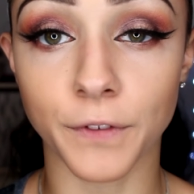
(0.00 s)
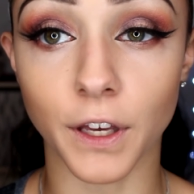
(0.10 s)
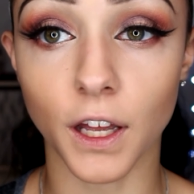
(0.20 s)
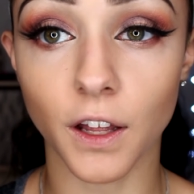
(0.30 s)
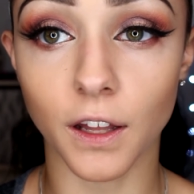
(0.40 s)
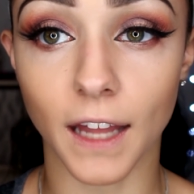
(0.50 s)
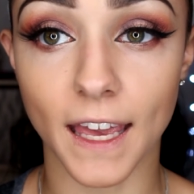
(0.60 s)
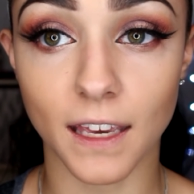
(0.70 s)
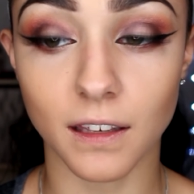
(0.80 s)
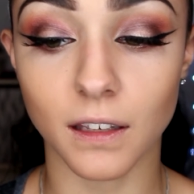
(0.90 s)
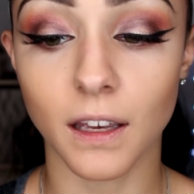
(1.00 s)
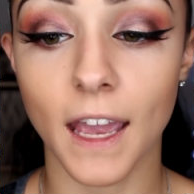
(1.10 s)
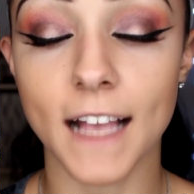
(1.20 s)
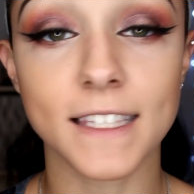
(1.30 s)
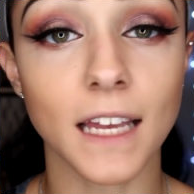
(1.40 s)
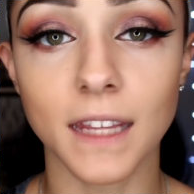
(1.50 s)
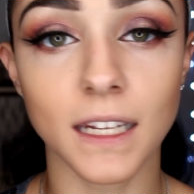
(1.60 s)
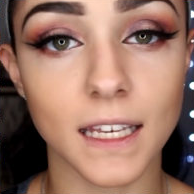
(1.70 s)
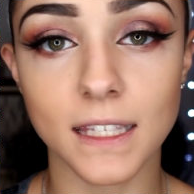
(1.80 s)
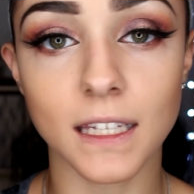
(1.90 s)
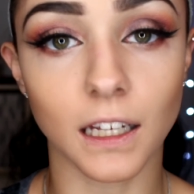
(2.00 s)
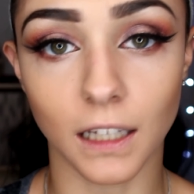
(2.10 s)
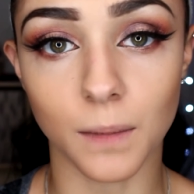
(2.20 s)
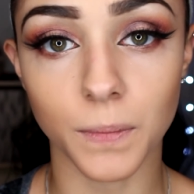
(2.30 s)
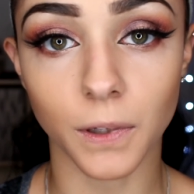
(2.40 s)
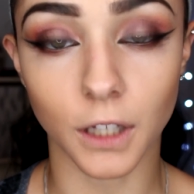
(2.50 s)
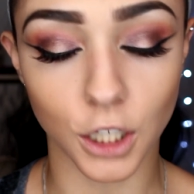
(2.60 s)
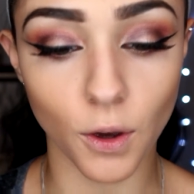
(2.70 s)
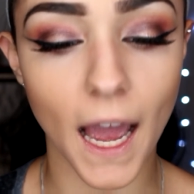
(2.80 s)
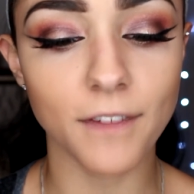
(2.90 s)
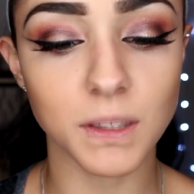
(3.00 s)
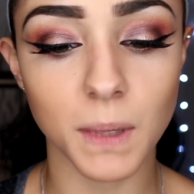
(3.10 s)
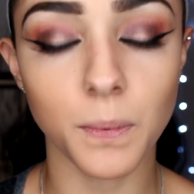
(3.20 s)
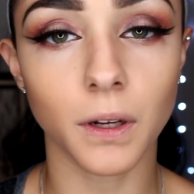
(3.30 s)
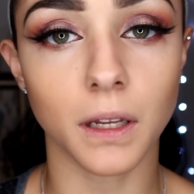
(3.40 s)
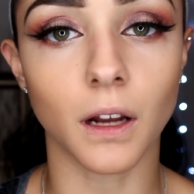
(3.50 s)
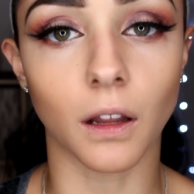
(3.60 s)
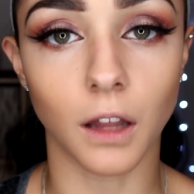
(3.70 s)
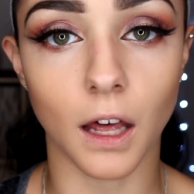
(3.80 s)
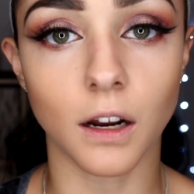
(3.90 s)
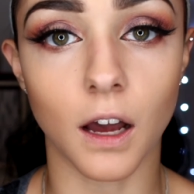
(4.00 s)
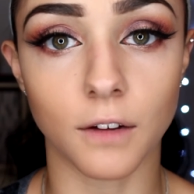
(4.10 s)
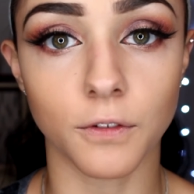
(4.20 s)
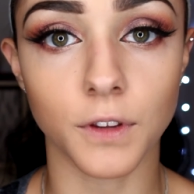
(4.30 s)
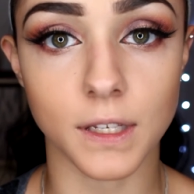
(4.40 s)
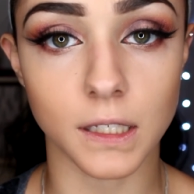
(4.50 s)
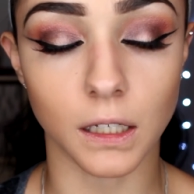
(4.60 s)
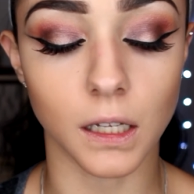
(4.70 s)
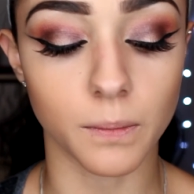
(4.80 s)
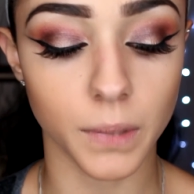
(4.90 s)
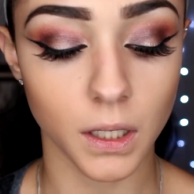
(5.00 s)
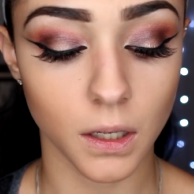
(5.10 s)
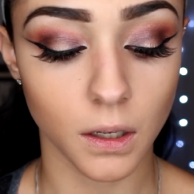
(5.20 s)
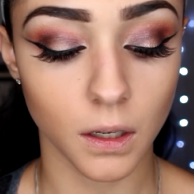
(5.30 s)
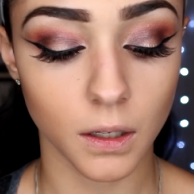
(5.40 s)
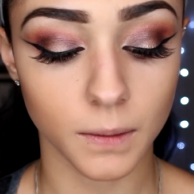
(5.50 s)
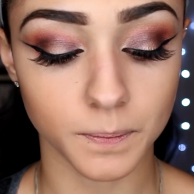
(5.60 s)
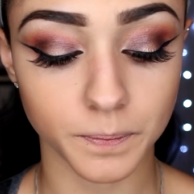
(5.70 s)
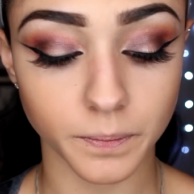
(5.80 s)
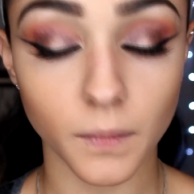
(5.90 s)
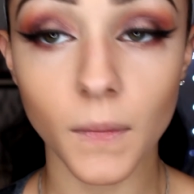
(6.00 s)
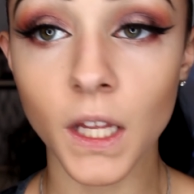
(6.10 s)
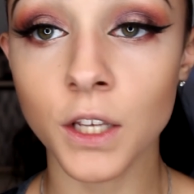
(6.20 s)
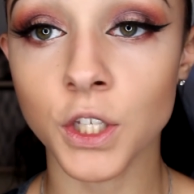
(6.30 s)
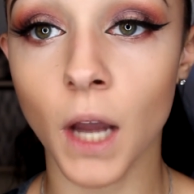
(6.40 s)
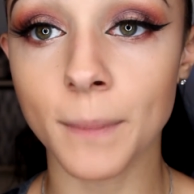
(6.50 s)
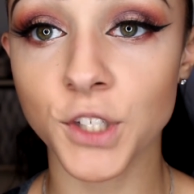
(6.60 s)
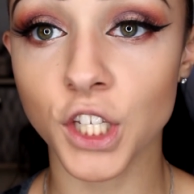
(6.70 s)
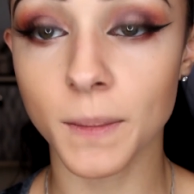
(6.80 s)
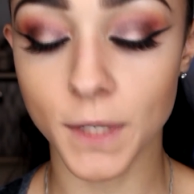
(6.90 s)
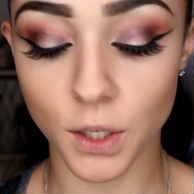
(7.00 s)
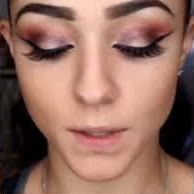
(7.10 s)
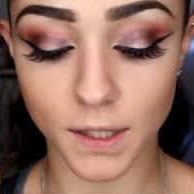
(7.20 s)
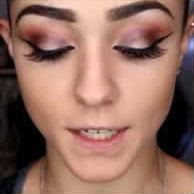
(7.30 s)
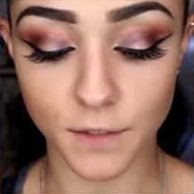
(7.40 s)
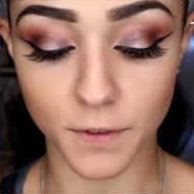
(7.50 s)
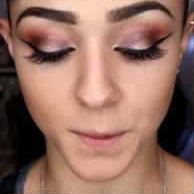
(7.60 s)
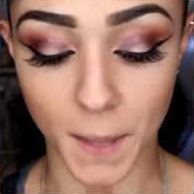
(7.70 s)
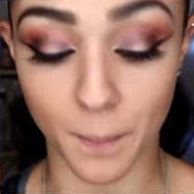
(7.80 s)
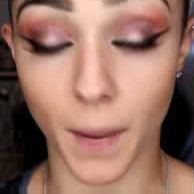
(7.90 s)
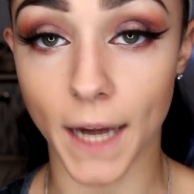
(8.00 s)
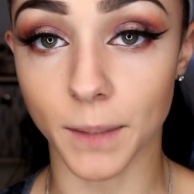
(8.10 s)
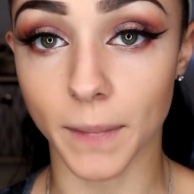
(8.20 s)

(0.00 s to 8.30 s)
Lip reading: feel like, it's not that easy to clump. Like you have to be putting a lot on for this to clump. So I'm just going to be using this for my bottom